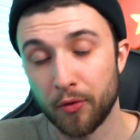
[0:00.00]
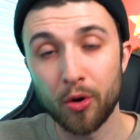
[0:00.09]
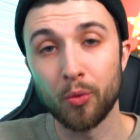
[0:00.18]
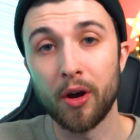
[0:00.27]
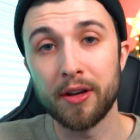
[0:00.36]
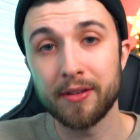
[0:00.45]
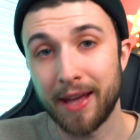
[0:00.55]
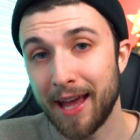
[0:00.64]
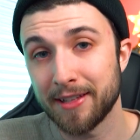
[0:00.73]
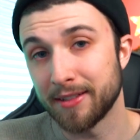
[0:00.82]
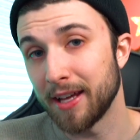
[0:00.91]
For one,
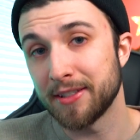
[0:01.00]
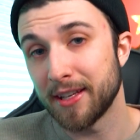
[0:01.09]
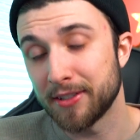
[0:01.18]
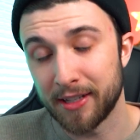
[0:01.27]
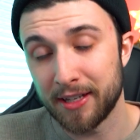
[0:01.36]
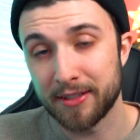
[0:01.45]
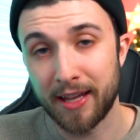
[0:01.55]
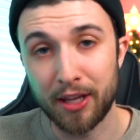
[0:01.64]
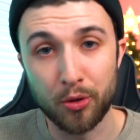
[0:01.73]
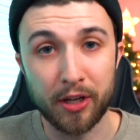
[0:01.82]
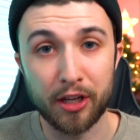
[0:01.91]
as nice as it is that
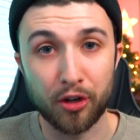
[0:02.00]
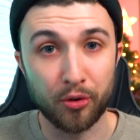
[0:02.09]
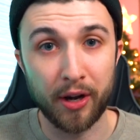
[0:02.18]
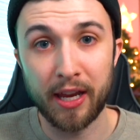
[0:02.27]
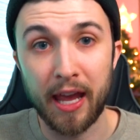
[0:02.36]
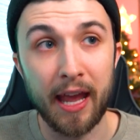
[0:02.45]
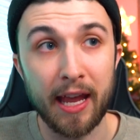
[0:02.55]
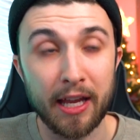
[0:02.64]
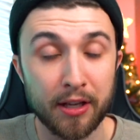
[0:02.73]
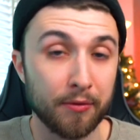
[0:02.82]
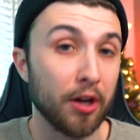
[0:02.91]
you can create
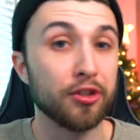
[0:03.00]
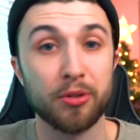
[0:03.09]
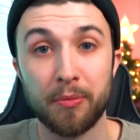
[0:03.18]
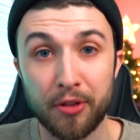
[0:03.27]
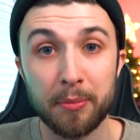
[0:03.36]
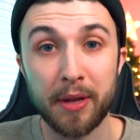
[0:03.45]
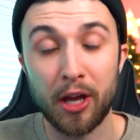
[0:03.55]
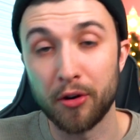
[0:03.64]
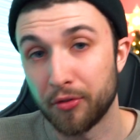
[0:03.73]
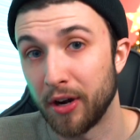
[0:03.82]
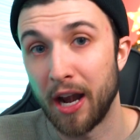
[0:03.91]
a custom thumbnail
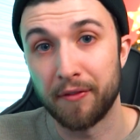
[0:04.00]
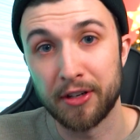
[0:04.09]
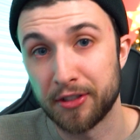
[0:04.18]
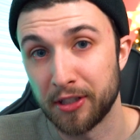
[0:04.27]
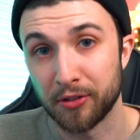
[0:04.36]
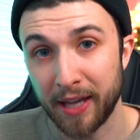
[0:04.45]
for every single